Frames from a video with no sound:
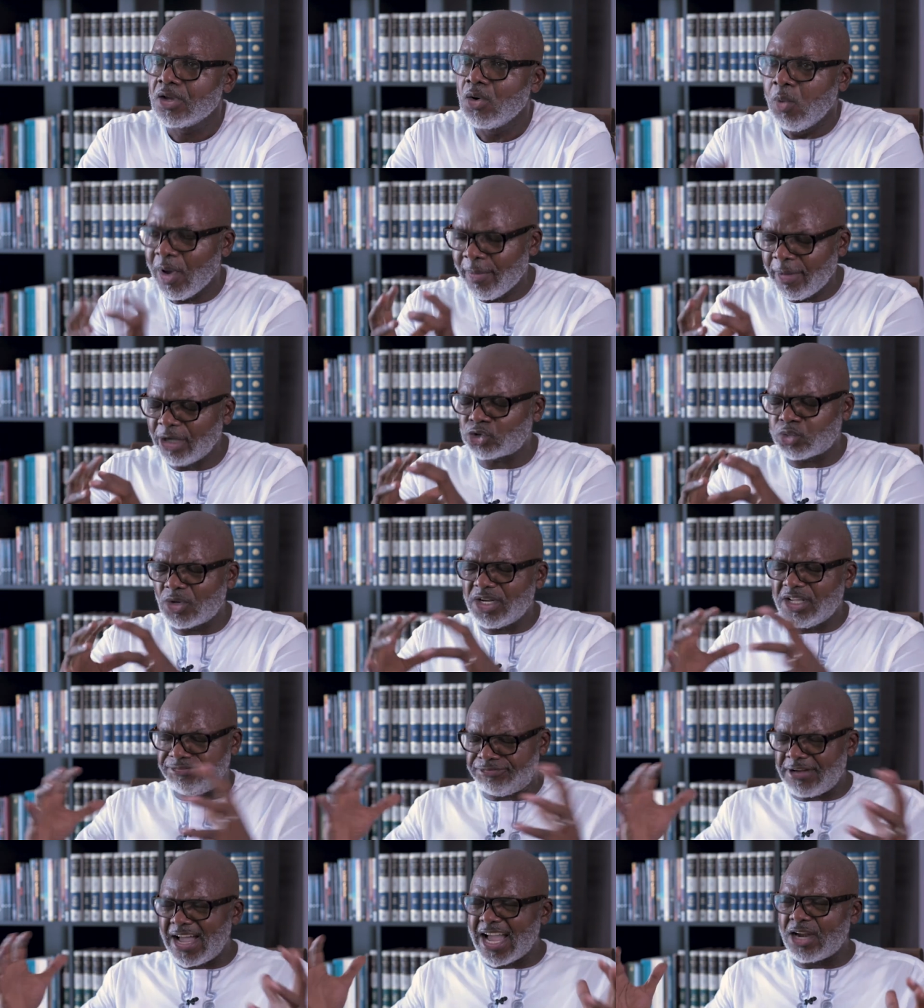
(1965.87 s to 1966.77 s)
We must
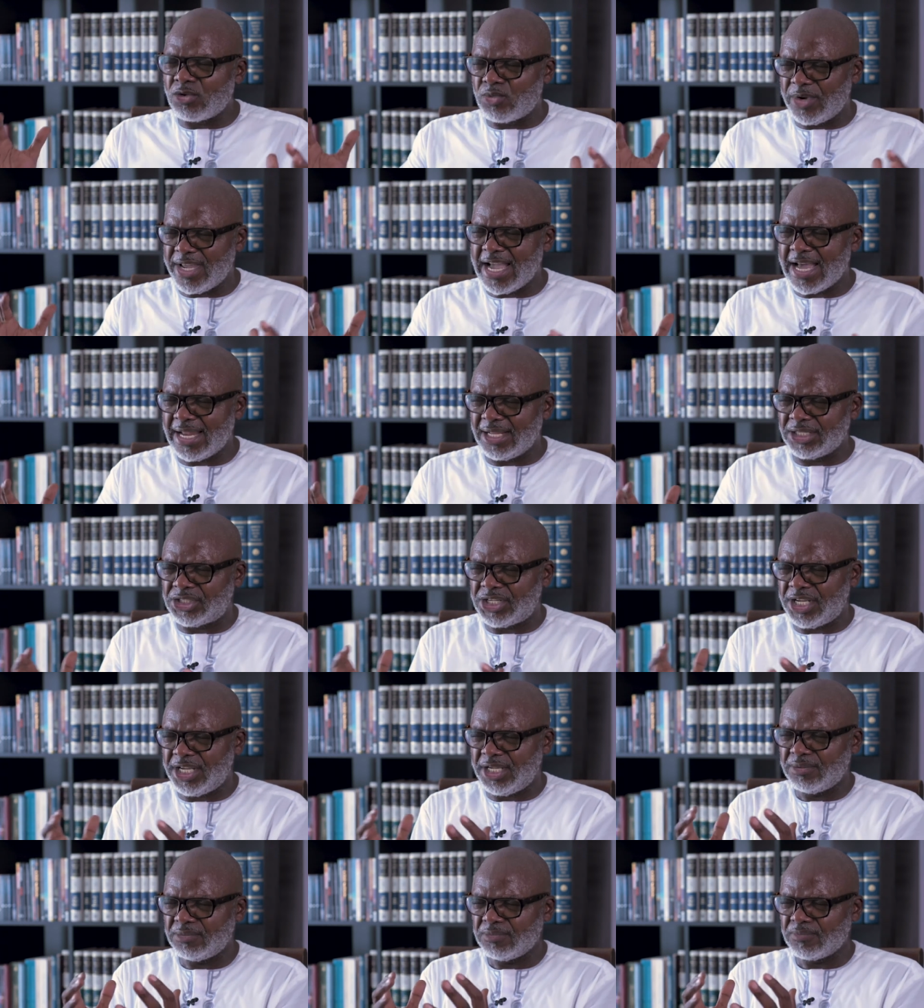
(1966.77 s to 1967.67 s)
redefine
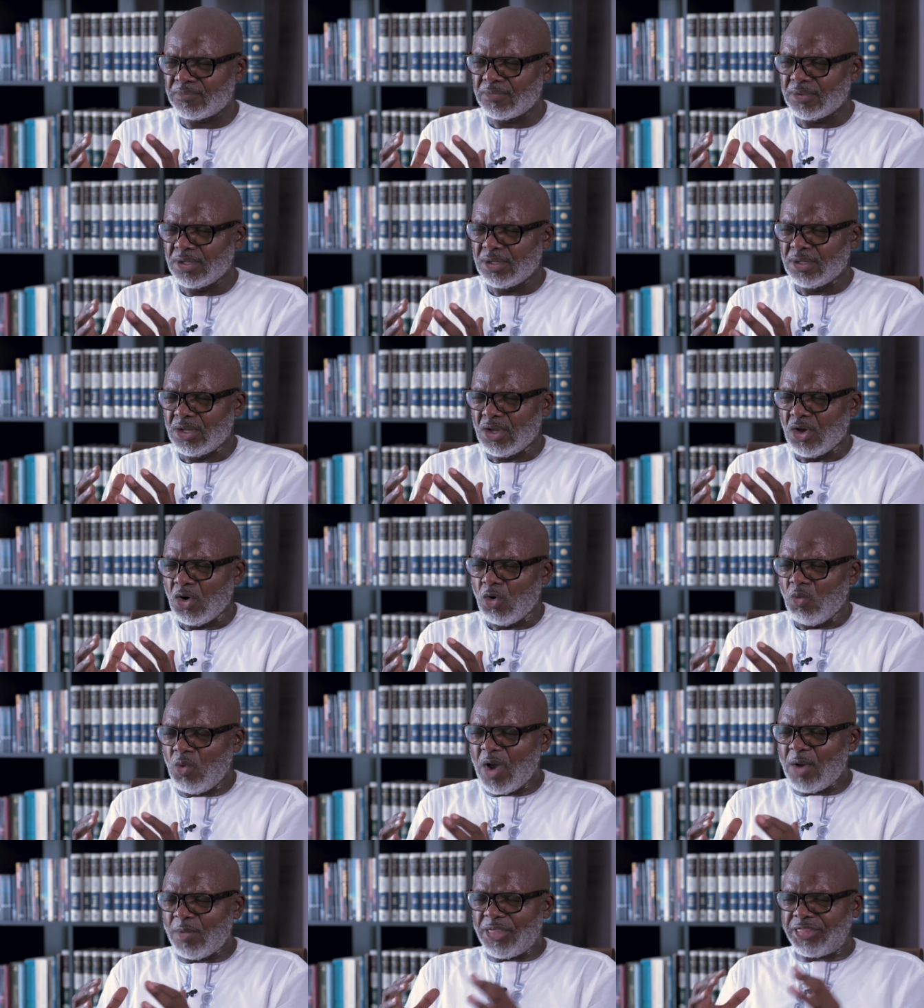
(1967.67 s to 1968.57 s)
reality.
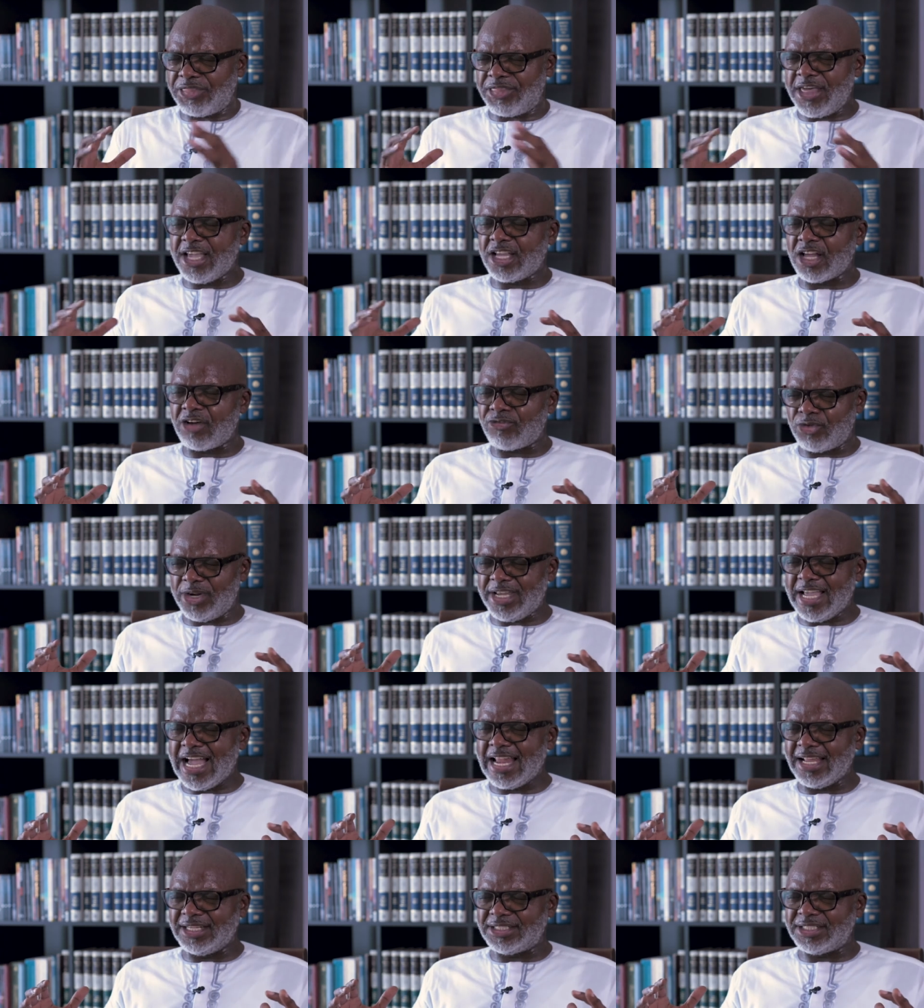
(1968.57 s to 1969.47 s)
When we think of
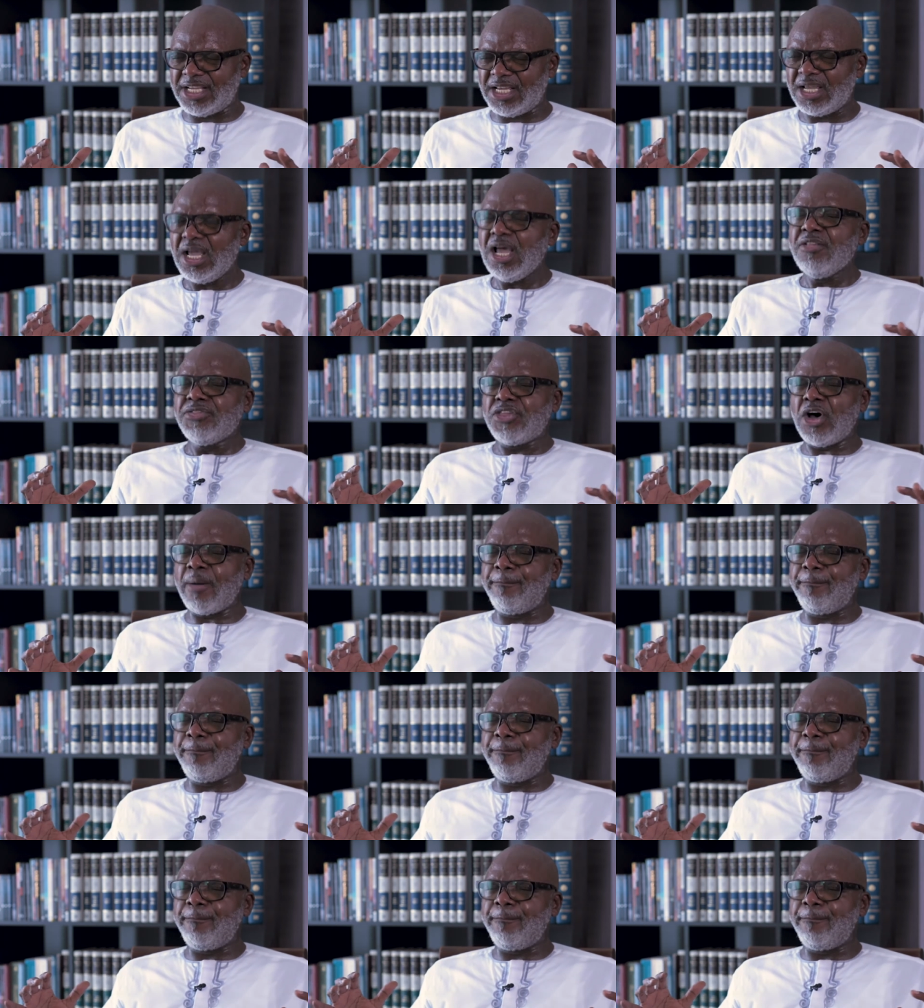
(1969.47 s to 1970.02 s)
reality, the